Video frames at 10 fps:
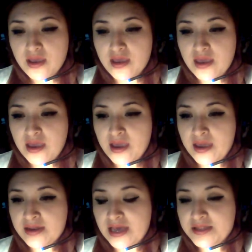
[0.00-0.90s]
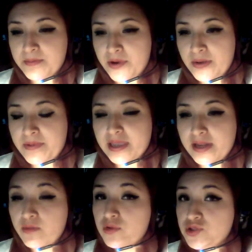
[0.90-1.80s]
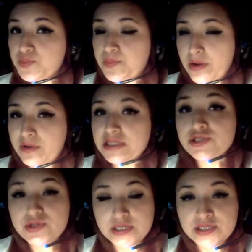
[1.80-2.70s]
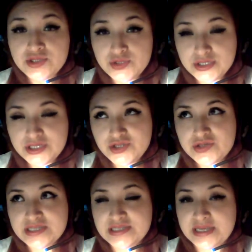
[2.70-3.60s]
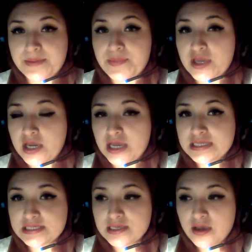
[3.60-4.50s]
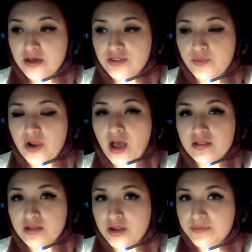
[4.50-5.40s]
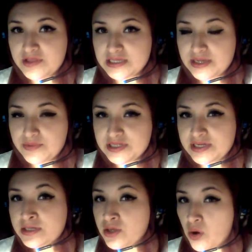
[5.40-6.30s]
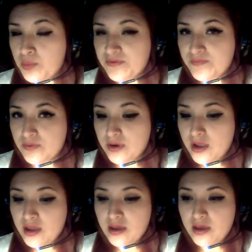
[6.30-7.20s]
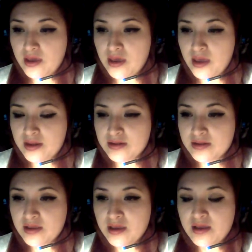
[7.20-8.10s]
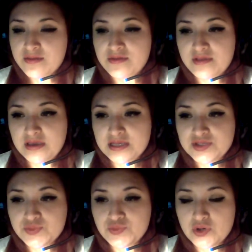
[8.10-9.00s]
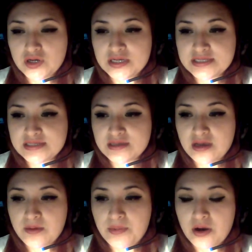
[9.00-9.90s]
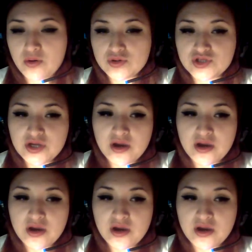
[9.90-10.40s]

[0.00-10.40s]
And at the very beginning was very interesting because there were a lot of things that we didn't know before, and this was about